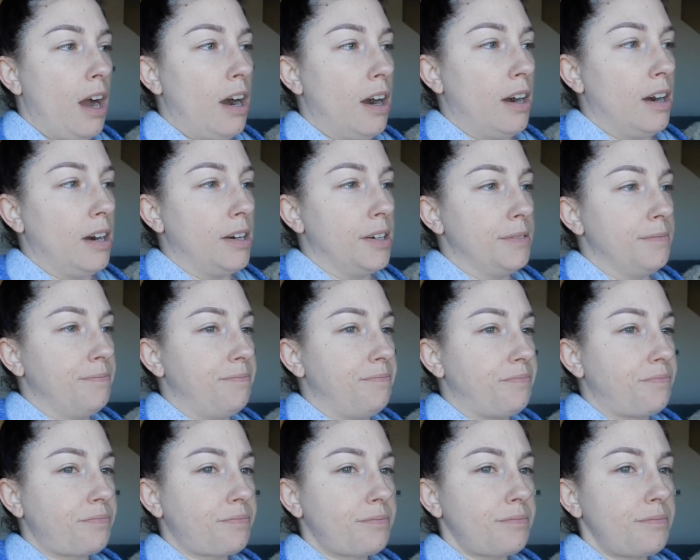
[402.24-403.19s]

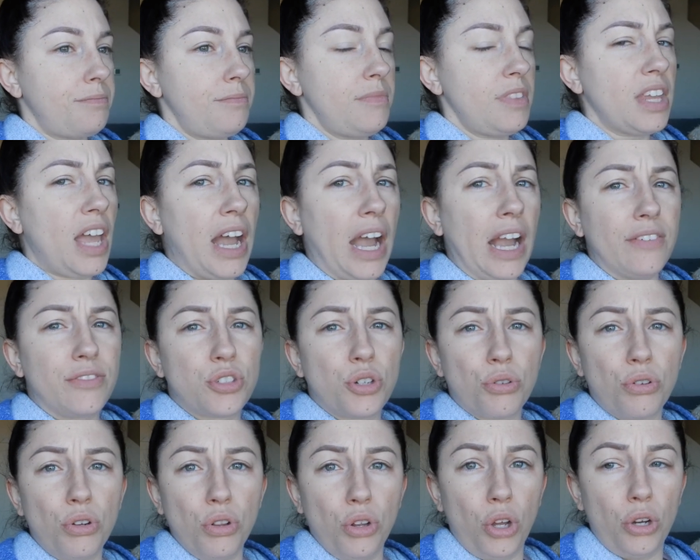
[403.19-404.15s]
Um, I have to
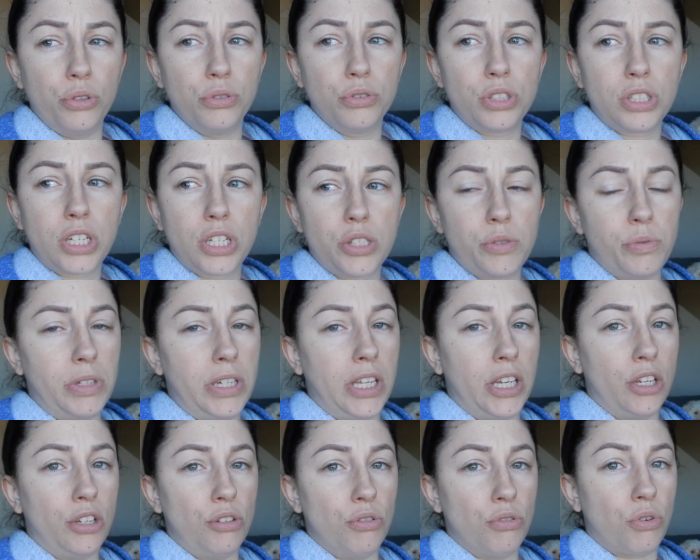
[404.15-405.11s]
go to Lowe's because we
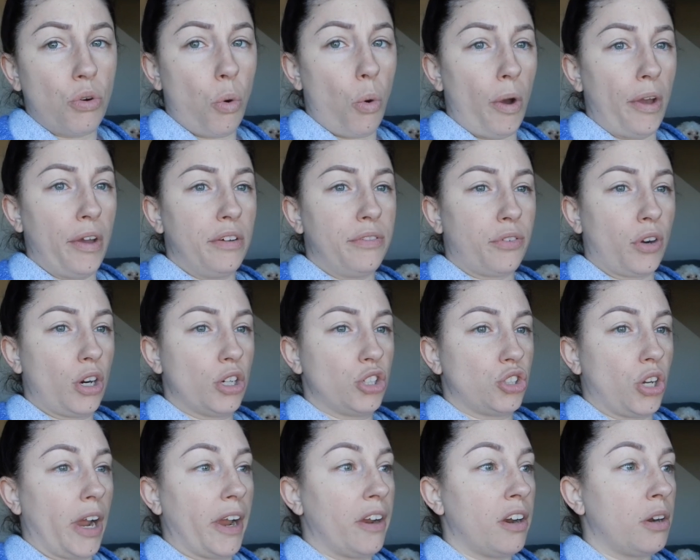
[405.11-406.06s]
need a new coil for our
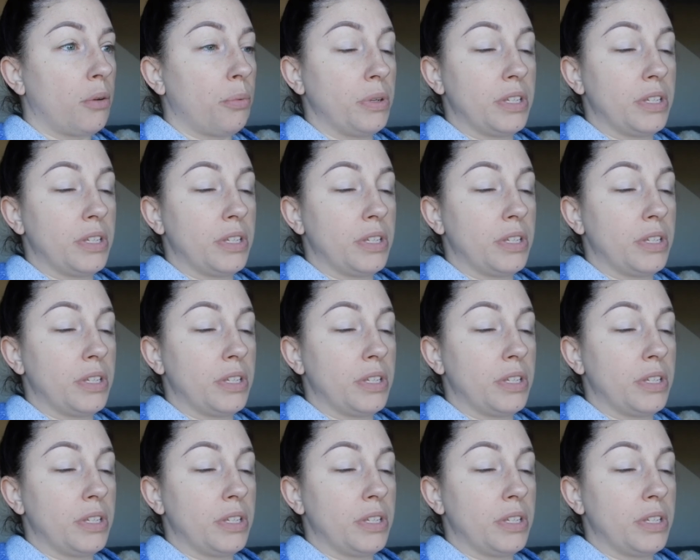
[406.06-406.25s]
dryer.